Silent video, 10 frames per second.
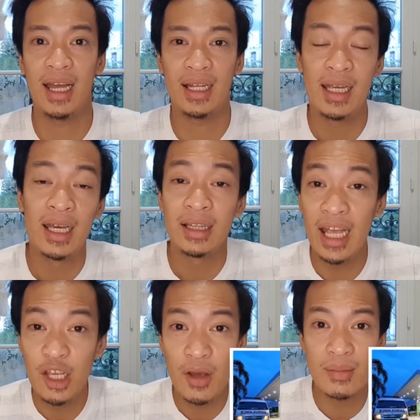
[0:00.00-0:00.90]
And,
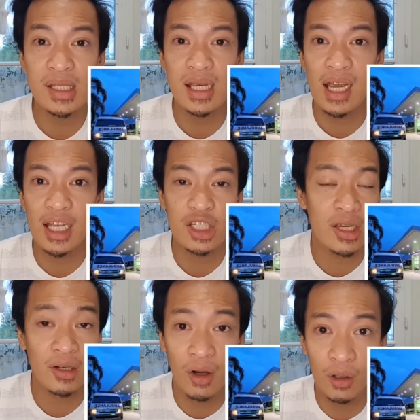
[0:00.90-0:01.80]
thank you MCH
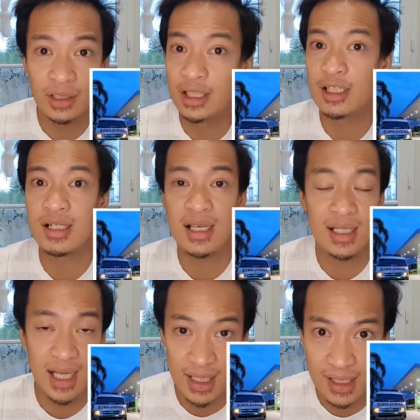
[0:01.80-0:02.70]
and all the
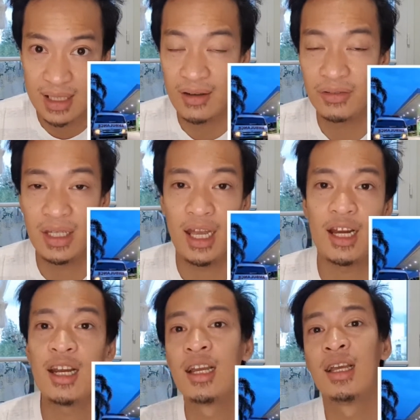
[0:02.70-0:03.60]
nurses and staff
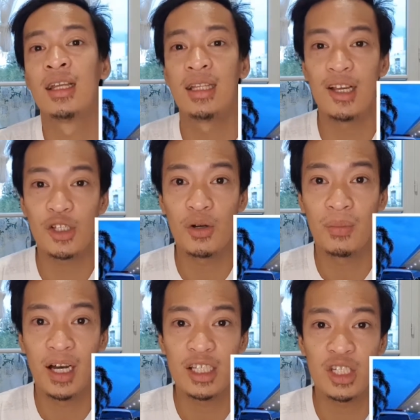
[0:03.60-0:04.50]
there. Thank you so
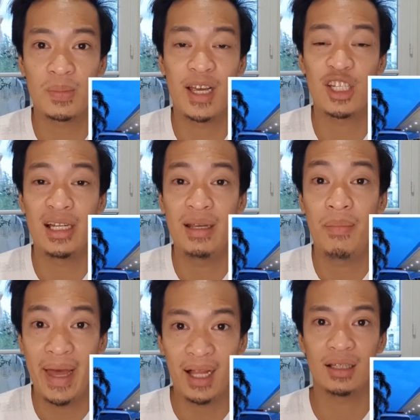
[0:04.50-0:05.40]
much. Especially
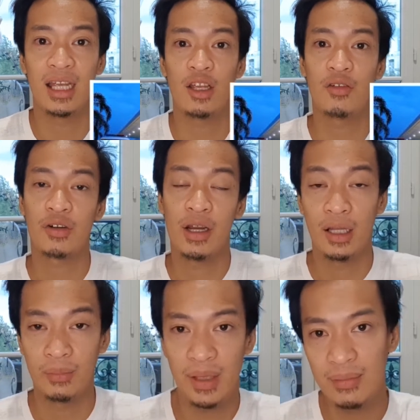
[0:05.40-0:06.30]
Belle. Thank you for
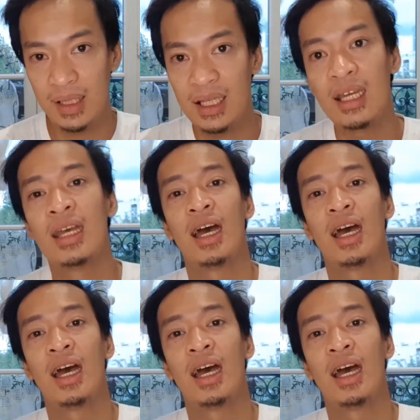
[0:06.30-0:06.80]
helping me.